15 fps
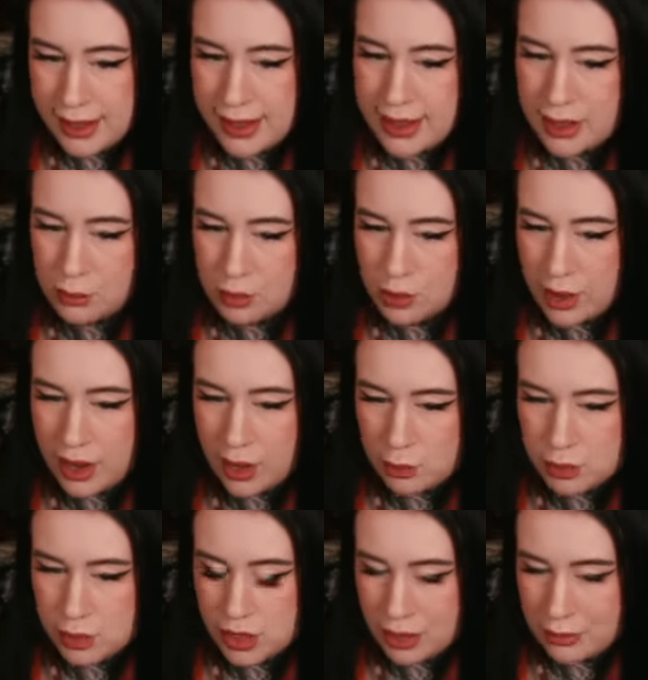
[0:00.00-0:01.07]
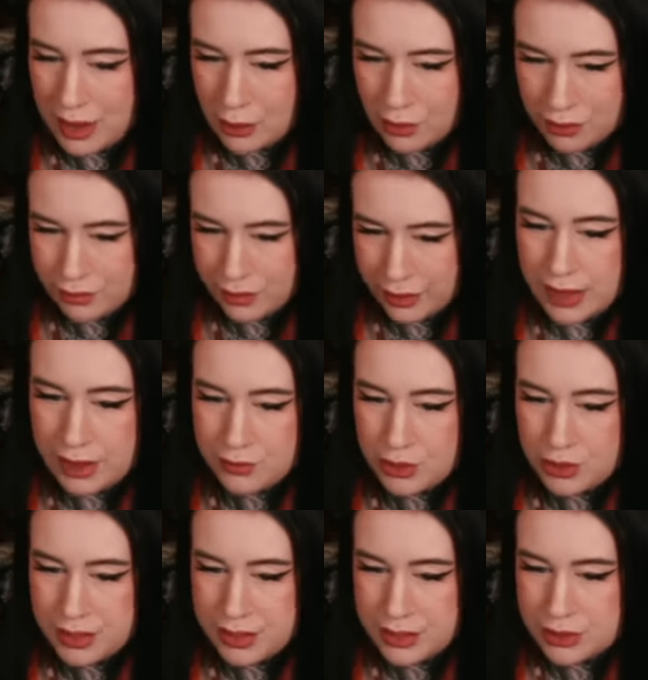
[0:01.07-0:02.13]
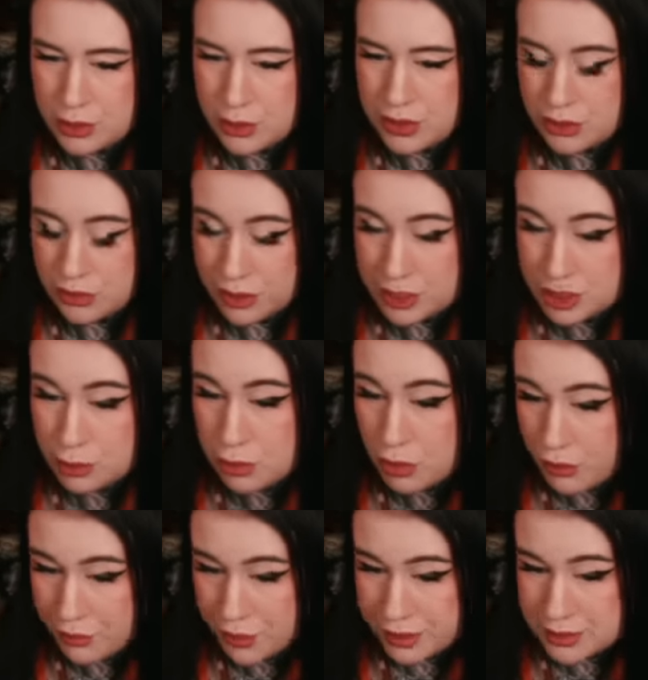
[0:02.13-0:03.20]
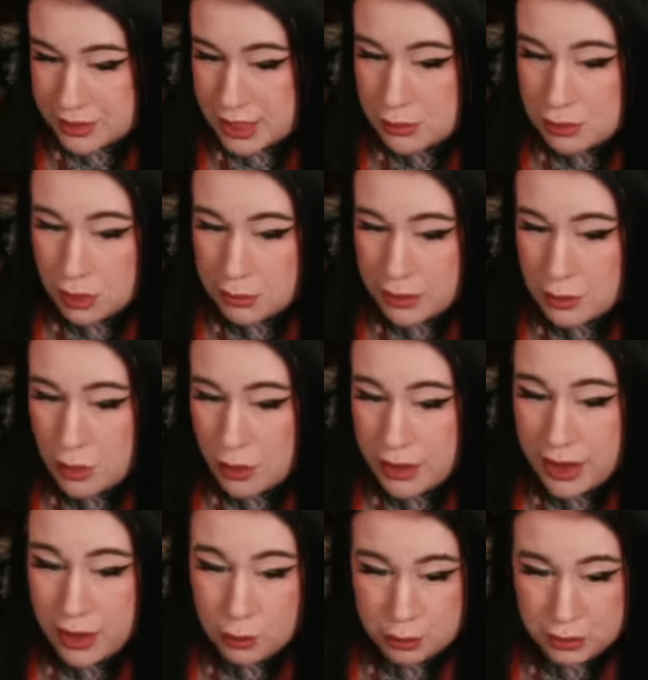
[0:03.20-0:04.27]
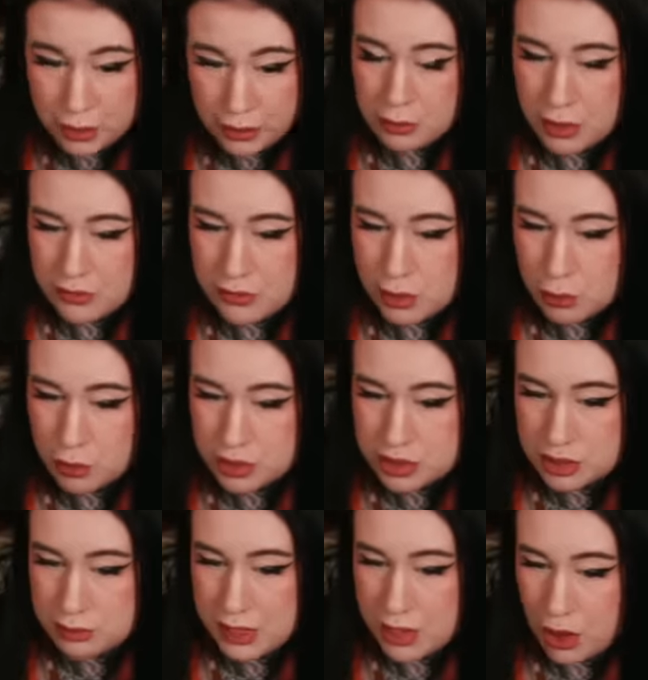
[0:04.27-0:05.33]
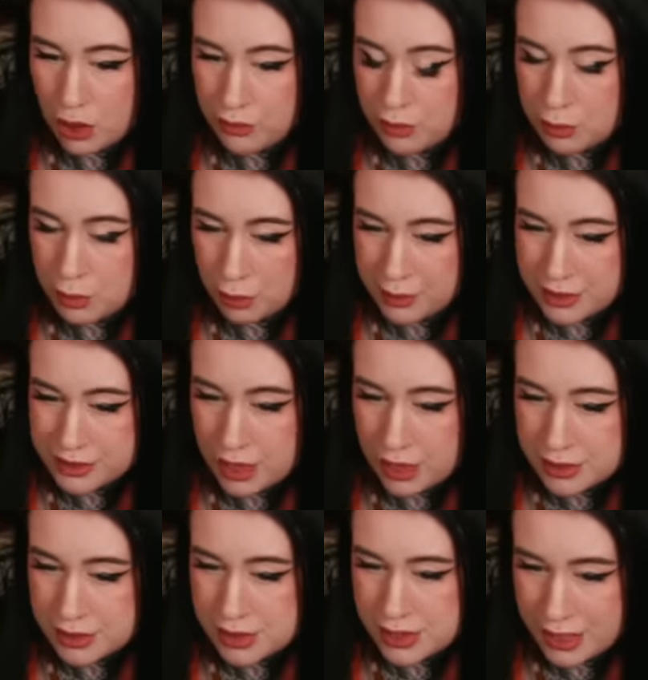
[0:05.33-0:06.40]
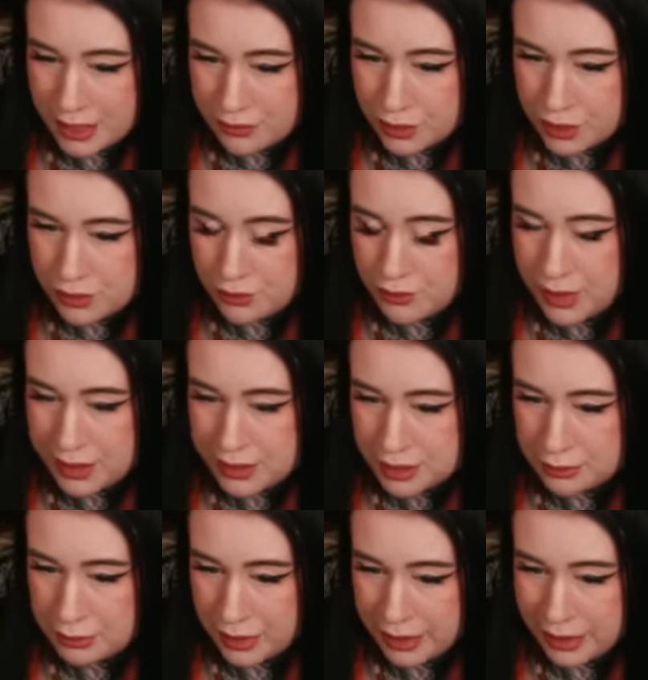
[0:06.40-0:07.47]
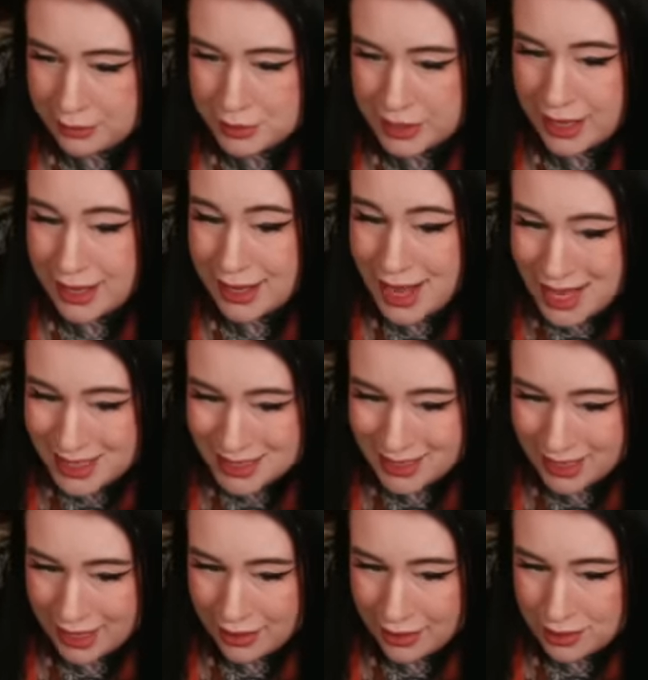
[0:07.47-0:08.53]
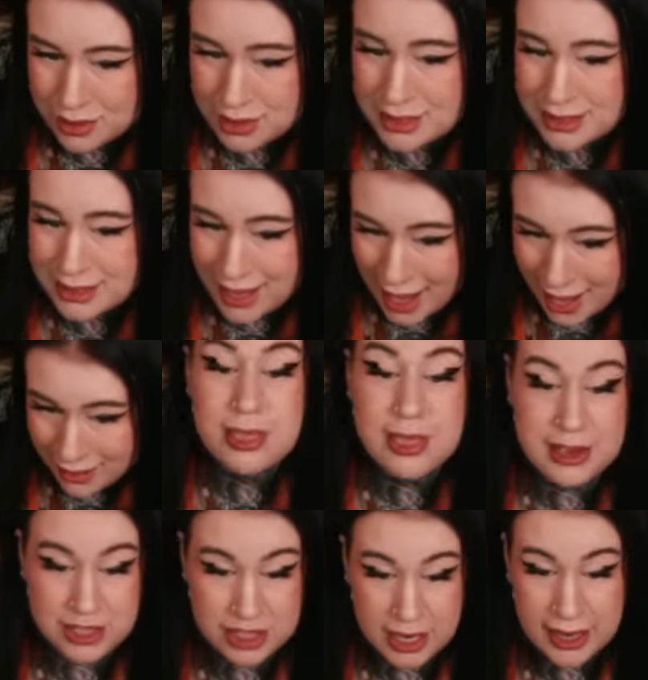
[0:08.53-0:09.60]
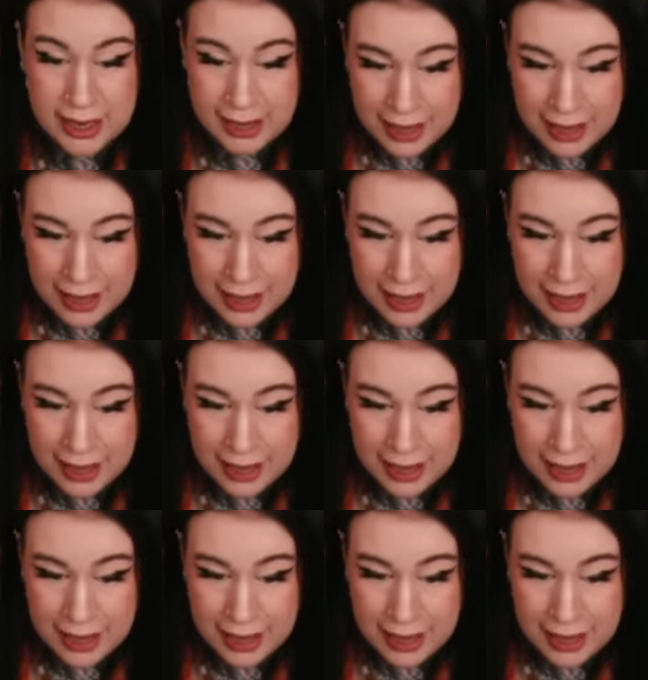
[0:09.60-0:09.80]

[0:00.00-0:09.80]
he will not help you come out of it. If you need to increase your profits, he probably won't help you. But if you want to be overpromised, underdelivered, victim blamed, and gaslit to death, then check it